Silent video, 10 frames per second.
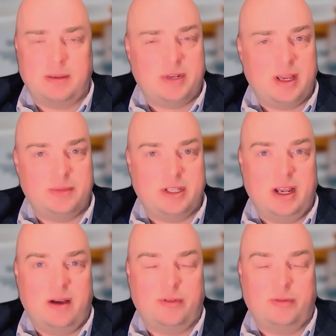Sometimes they
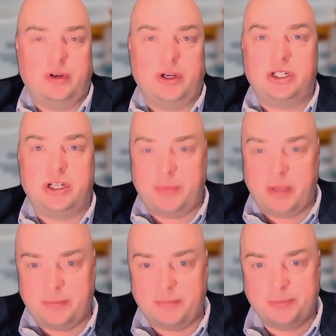offer free
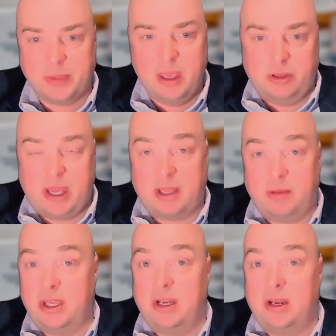shipping, so that
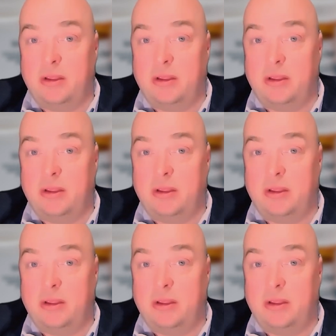can be